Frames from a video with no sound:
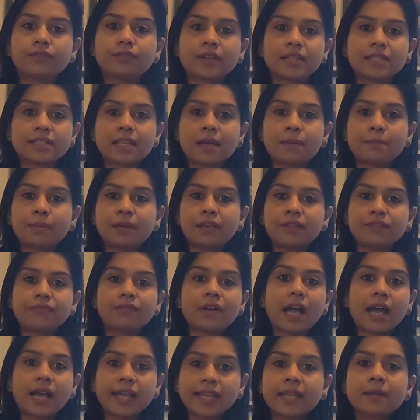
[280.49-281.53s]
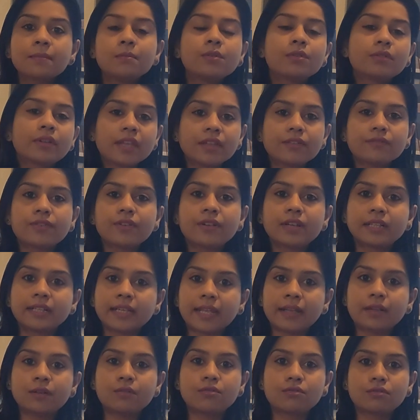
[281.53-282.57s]
For example, if I am looking for a
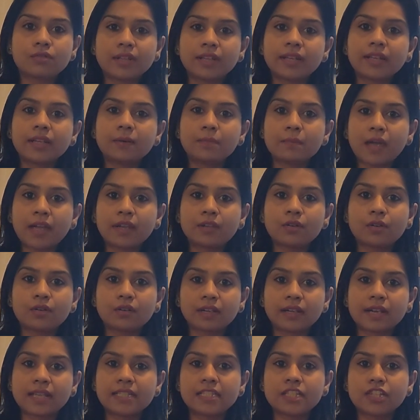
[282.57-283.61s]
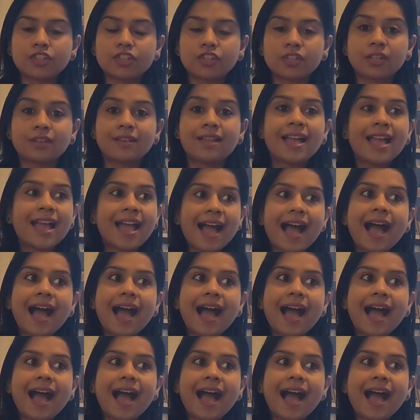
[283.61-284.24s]
tech coder in my organization,